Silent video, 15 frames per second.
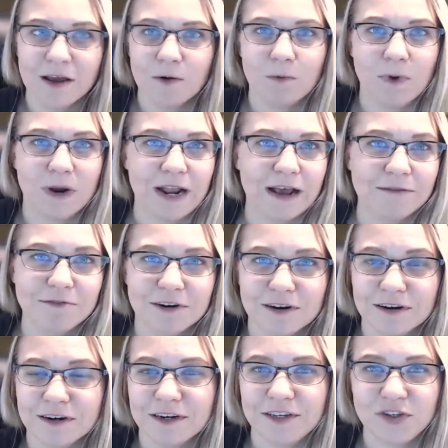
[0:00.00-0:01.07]

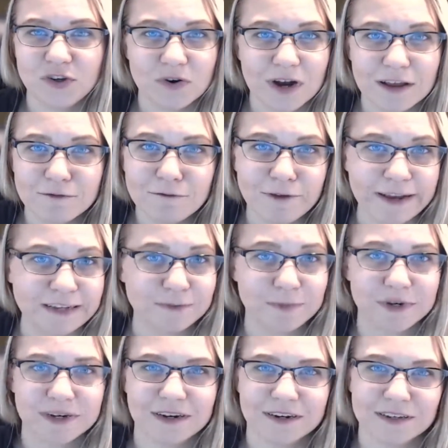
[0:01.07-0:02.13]
Whenever you're on
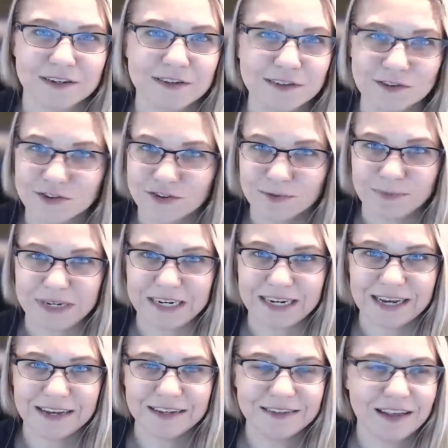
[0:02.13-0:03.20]
Facebook or the social
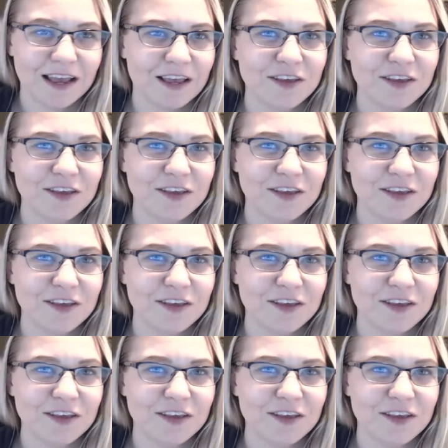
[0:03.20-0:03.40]
medias,